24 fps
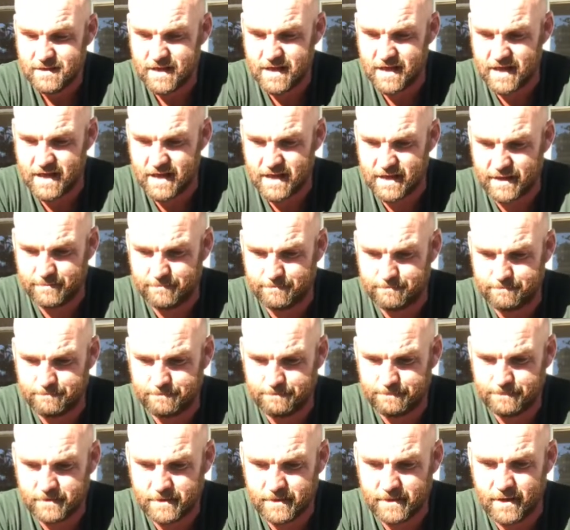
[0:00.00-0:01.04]

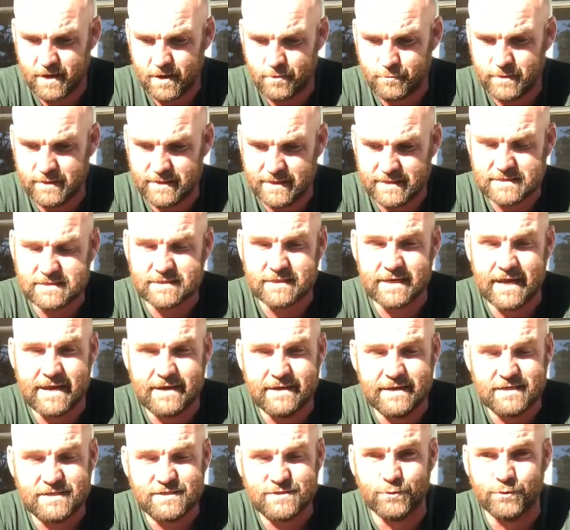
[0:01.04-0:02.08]
and we leased
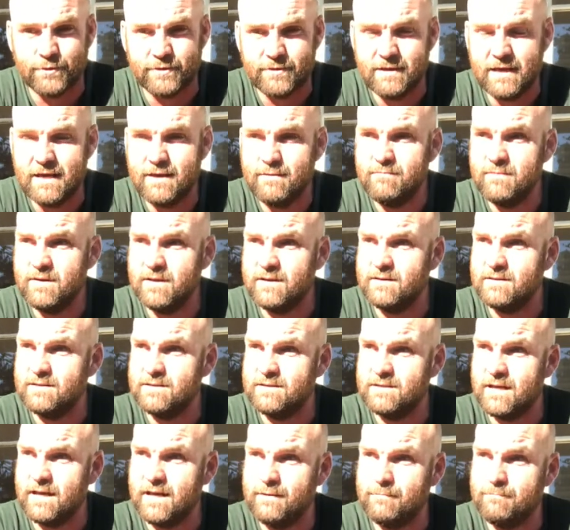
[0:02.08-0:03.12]
land next door to him,
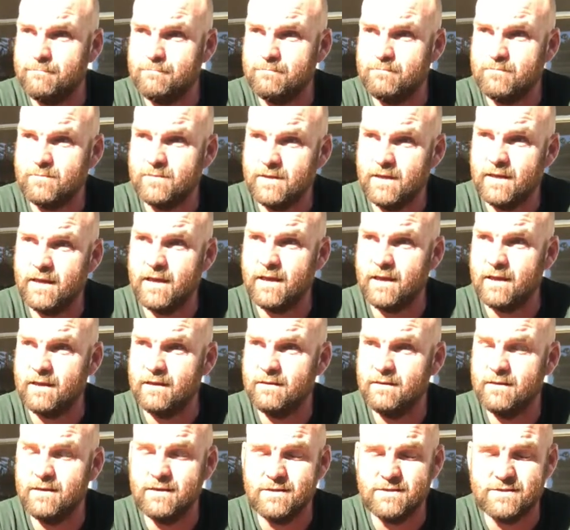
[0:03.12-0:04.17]
and
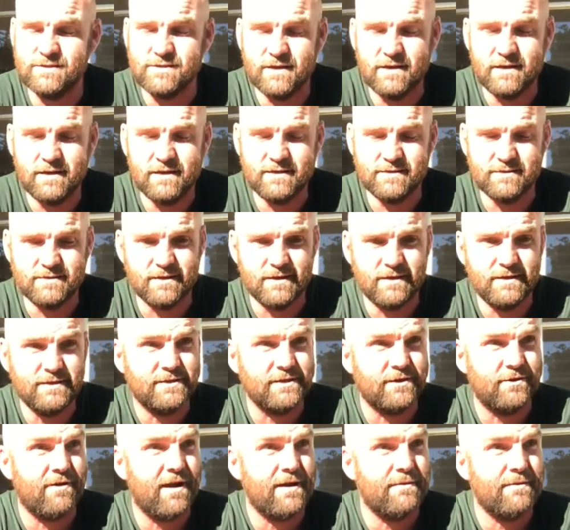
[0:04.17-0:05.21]
he's
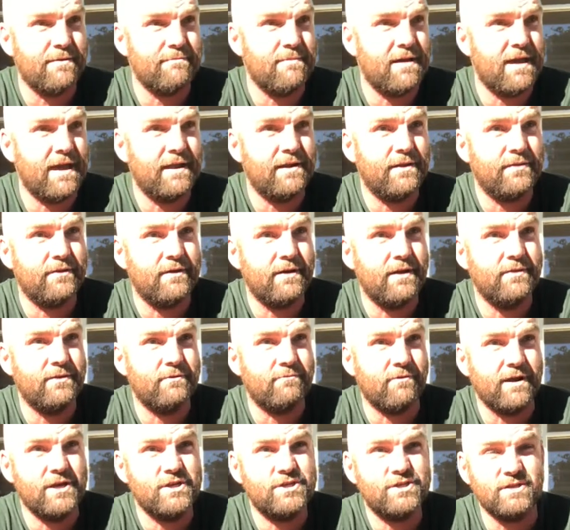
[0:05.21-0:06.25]
a great man in the
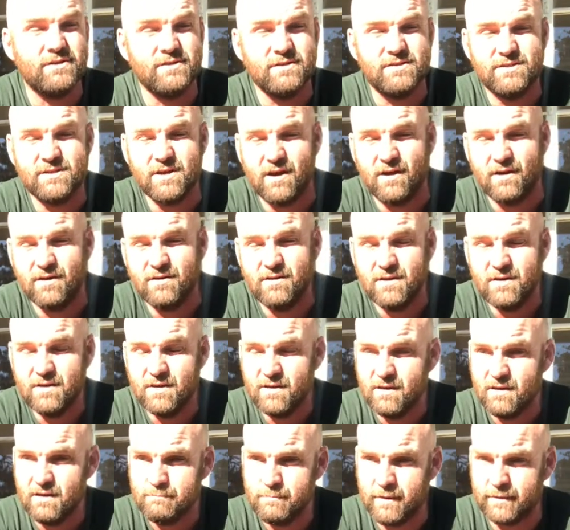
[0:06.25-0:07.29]
region. So,
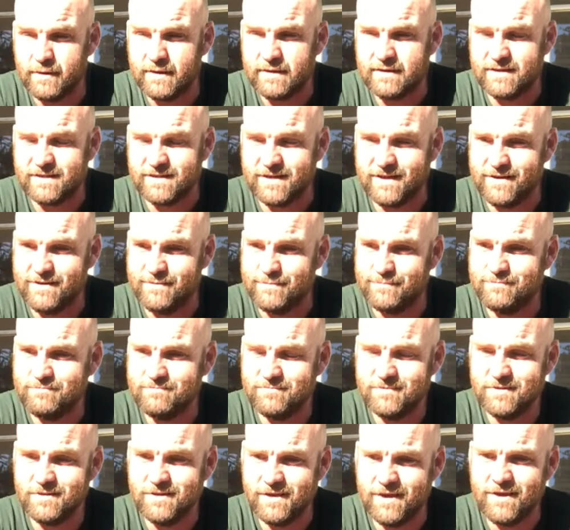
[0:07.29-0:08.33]
but I
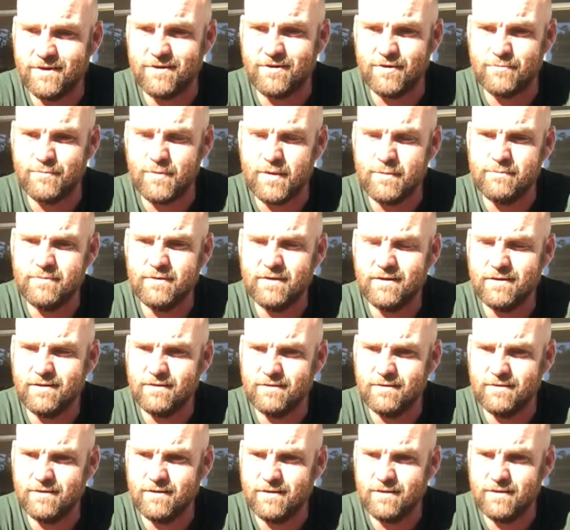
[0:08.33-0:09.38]
remember,
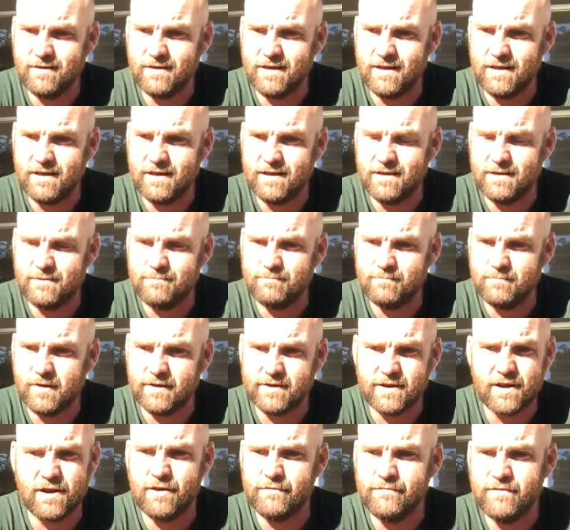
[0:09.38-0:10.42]
I
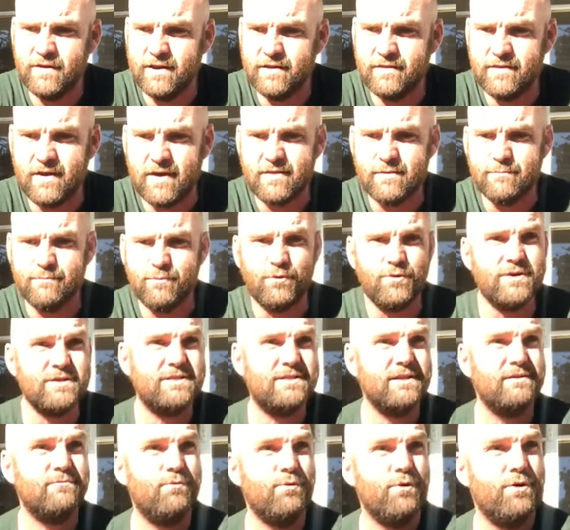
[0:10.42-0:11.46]
don't know if any of the other boys
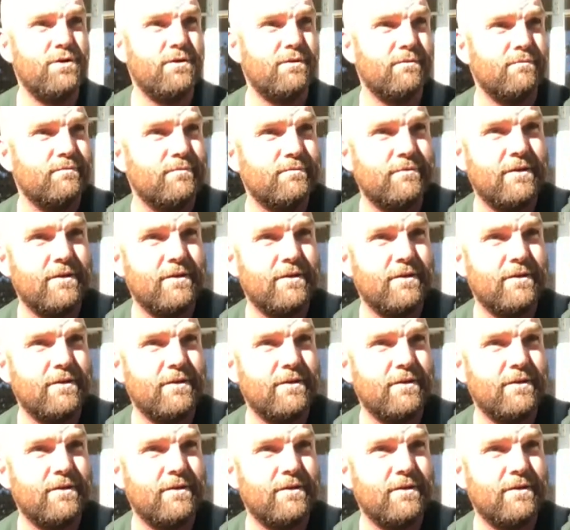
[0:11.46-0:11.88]
did work,